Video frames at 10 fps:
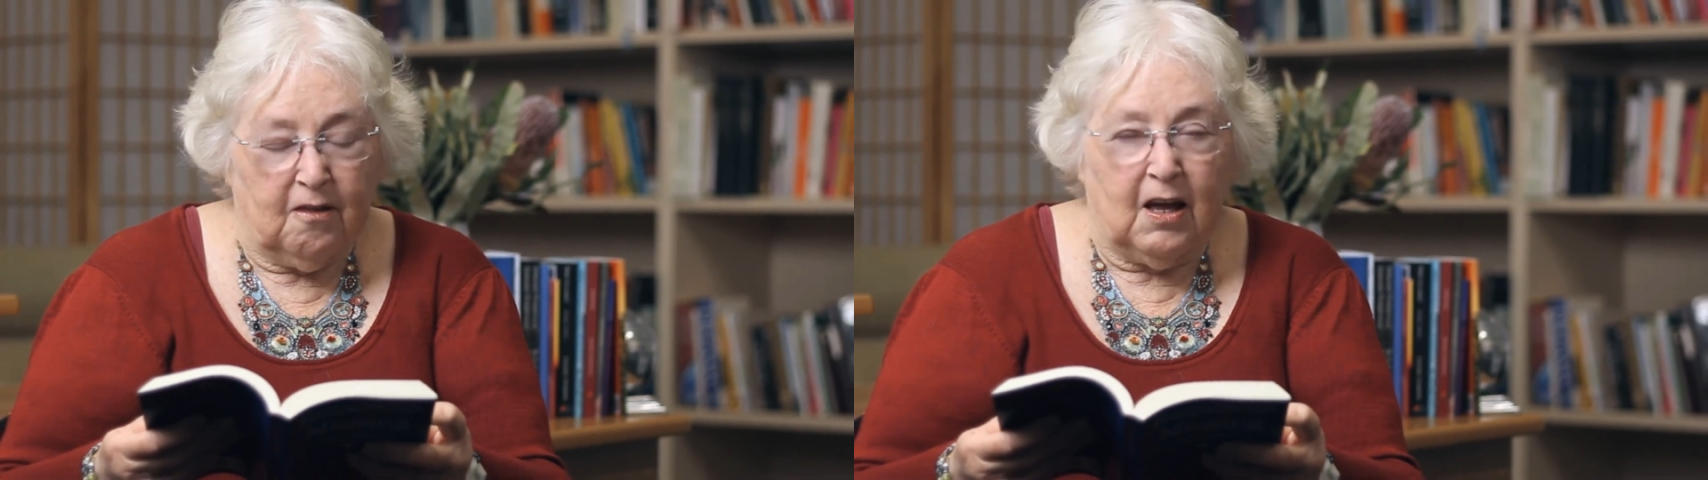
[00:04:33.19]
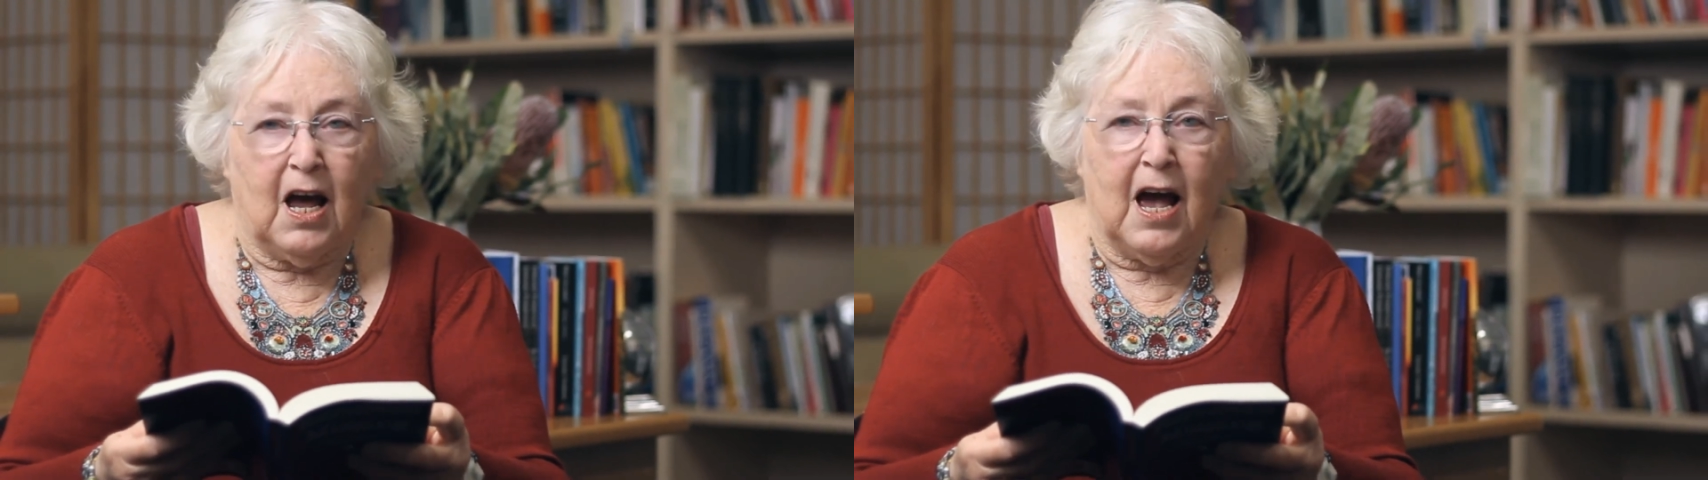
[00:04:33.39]

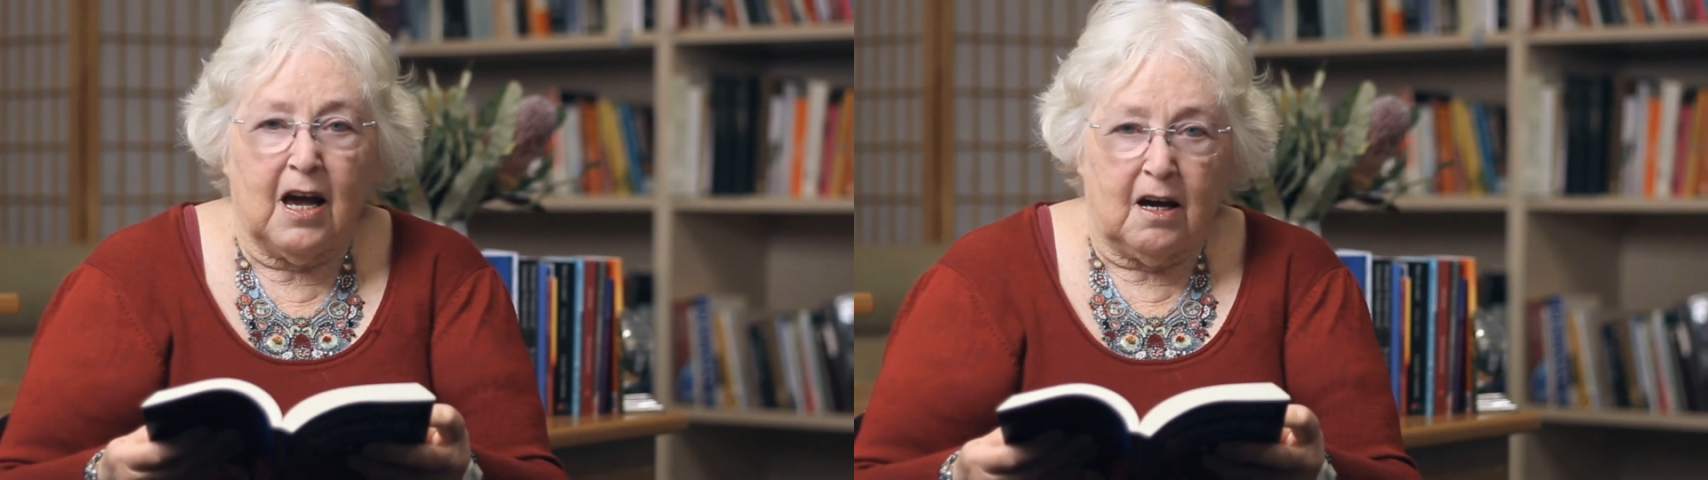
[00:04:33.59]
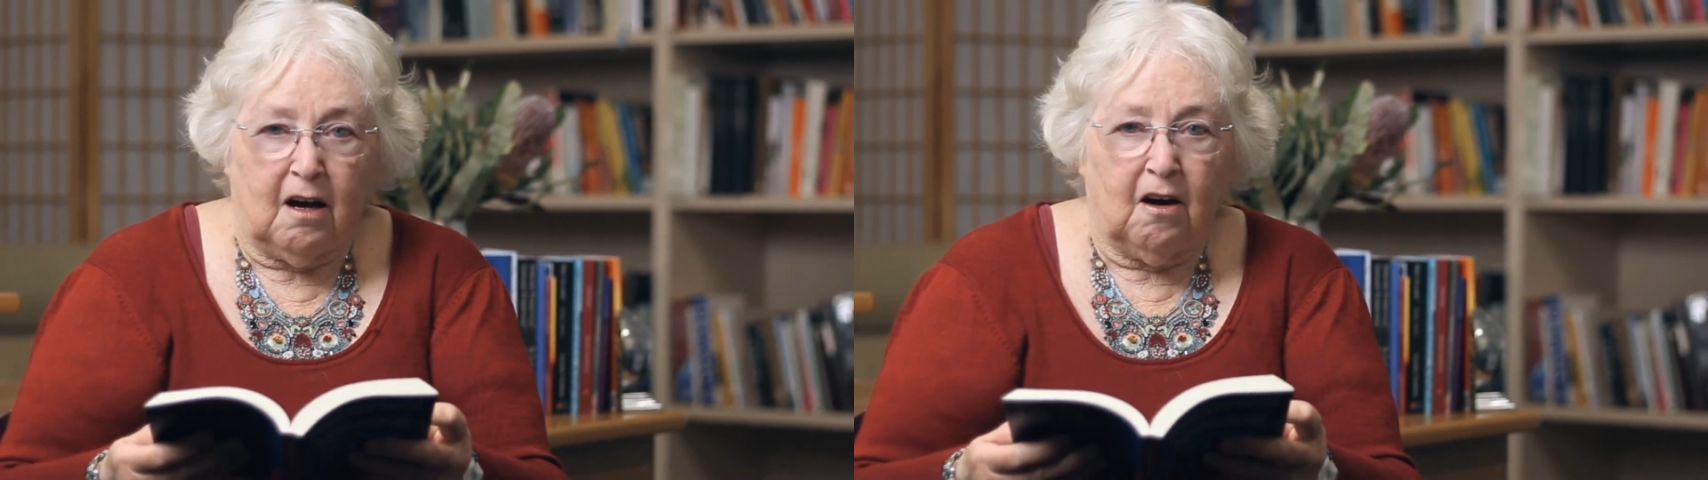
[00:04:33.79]
Then
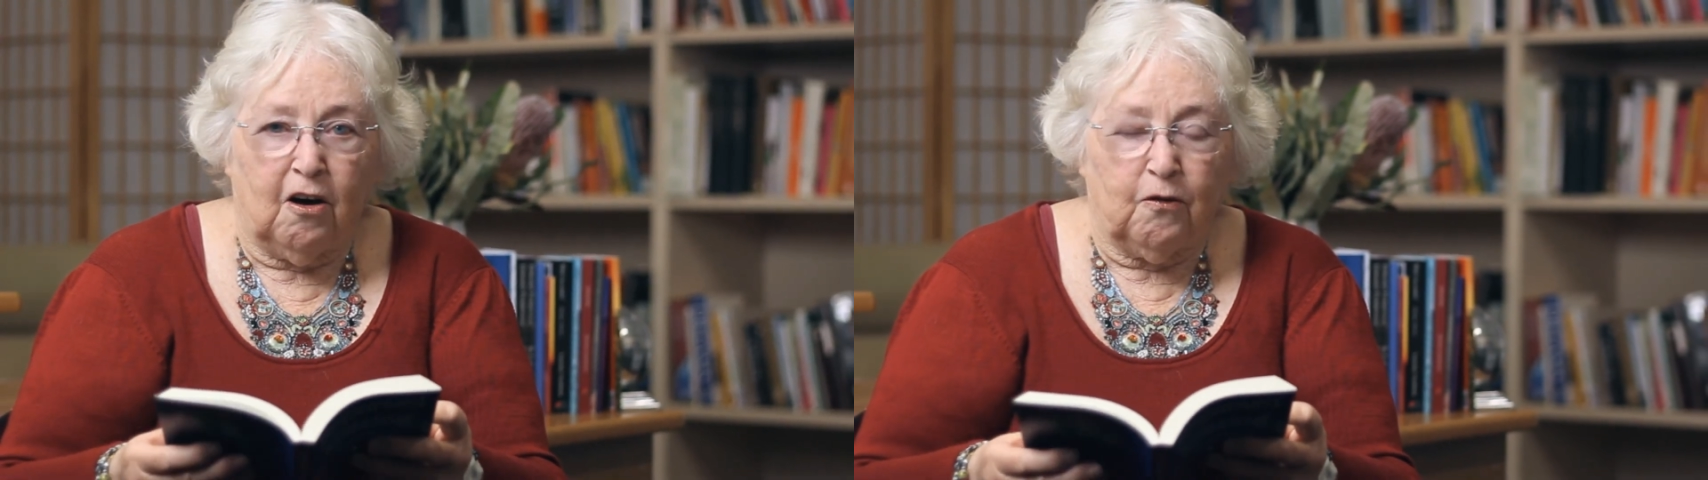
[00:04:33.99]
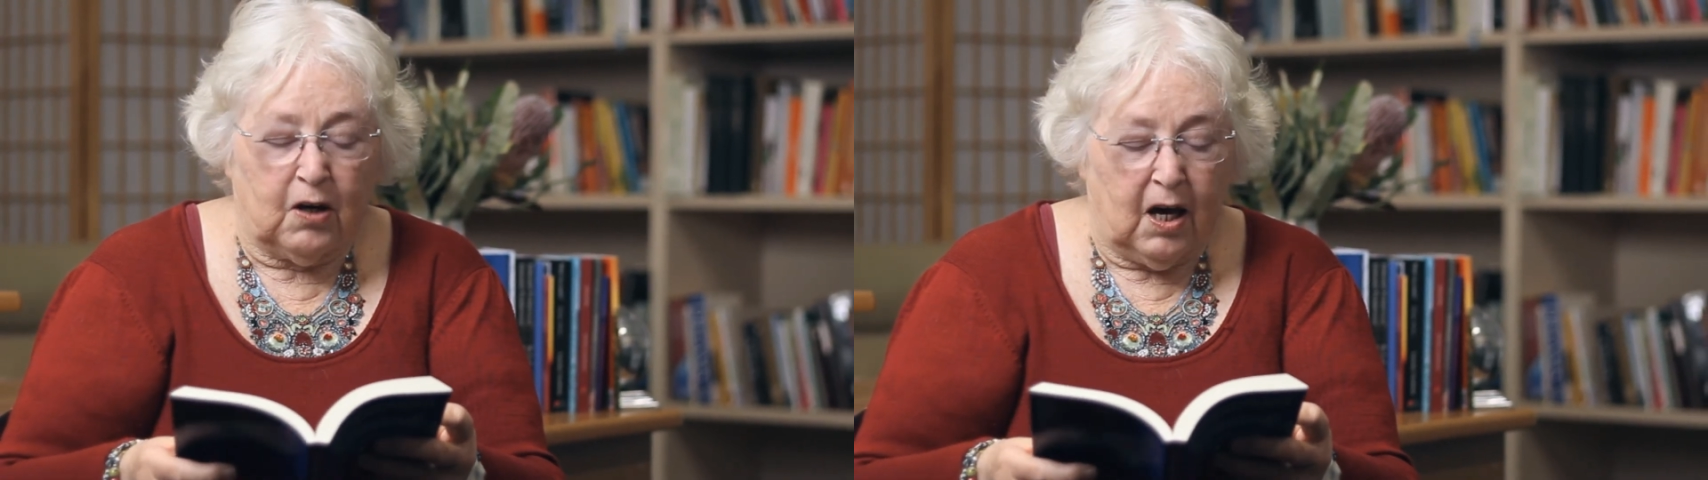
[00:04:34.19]
anger
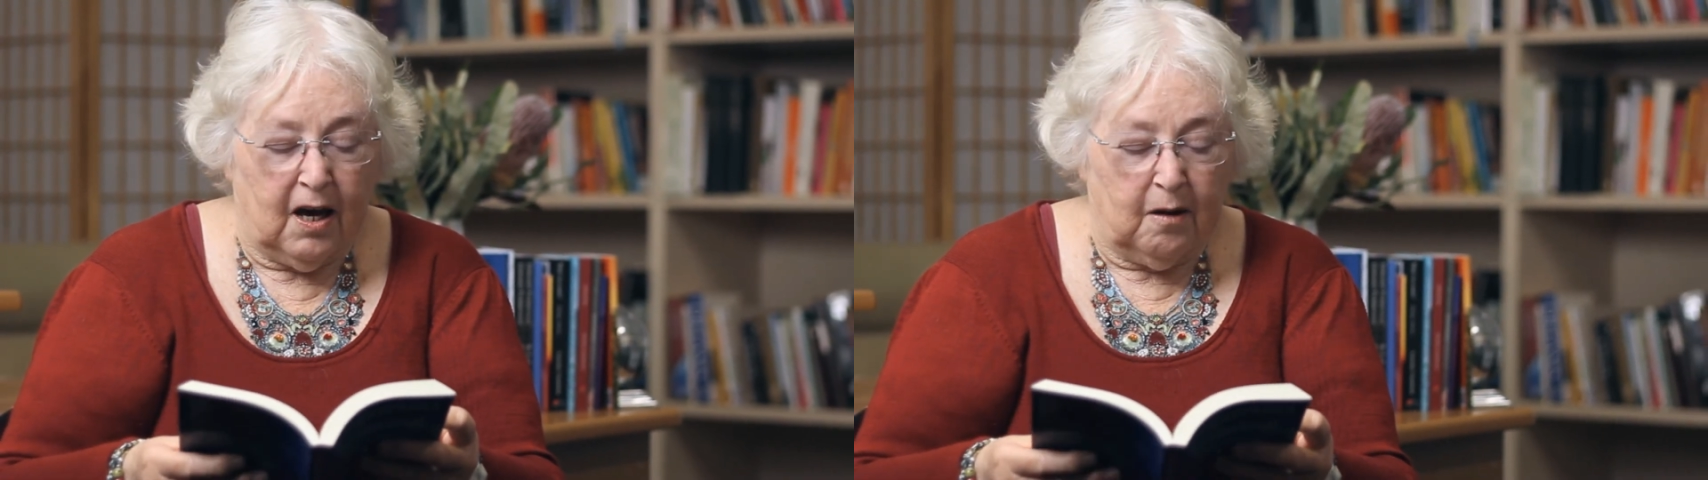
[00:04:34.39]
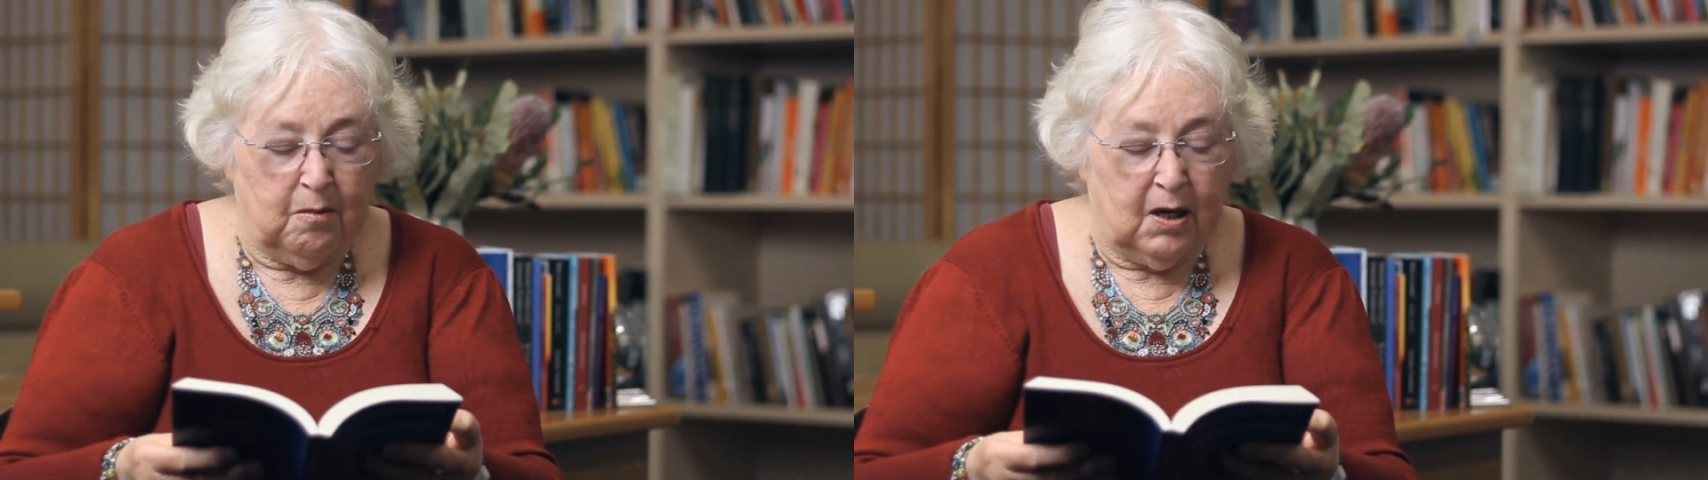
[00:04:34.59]

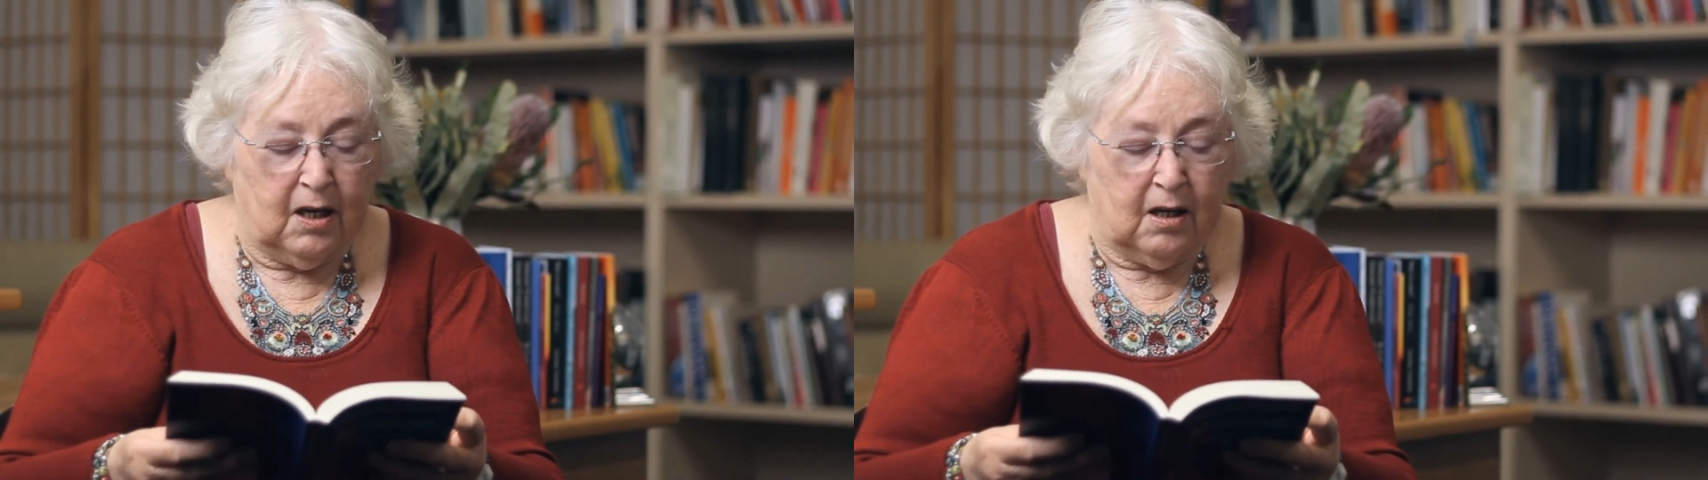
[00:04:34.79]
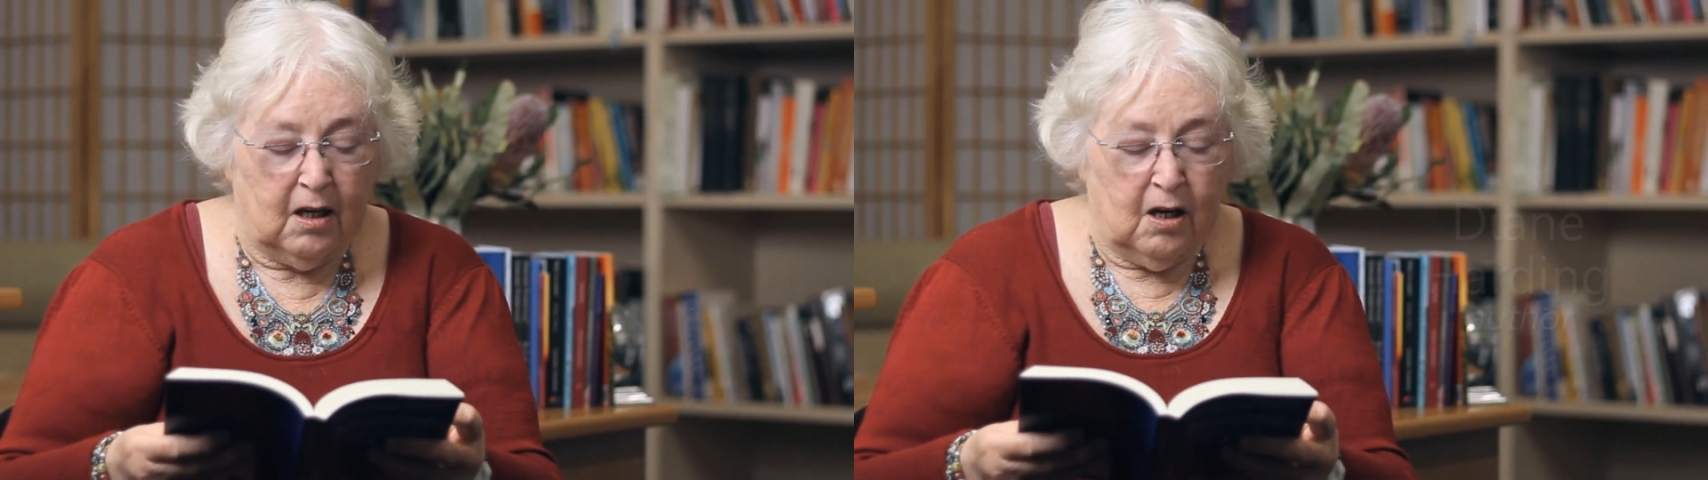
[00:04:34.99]
overcame me.